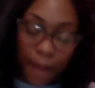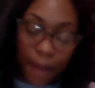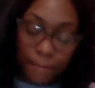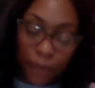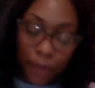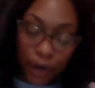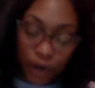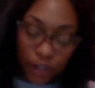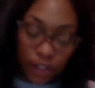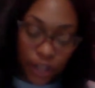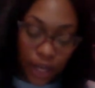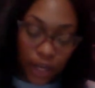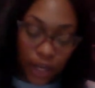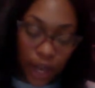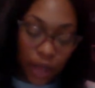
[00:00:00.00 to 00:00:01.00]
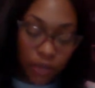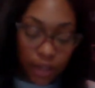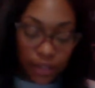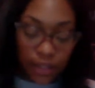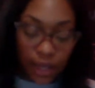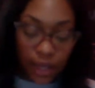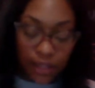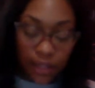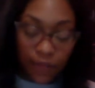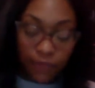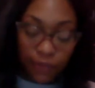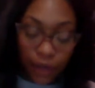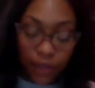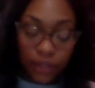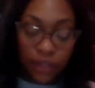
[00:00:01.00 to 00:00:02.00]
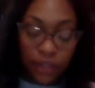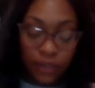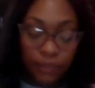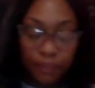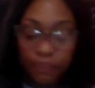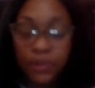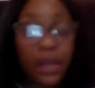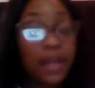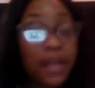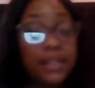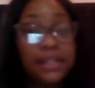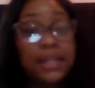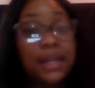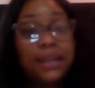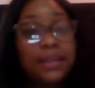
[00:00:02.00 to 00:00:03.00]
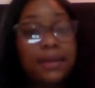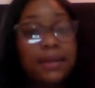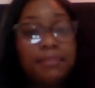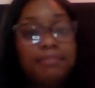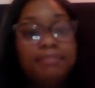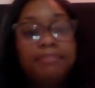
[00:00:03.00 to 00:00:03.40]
Birds and other insects have learned not to eat them.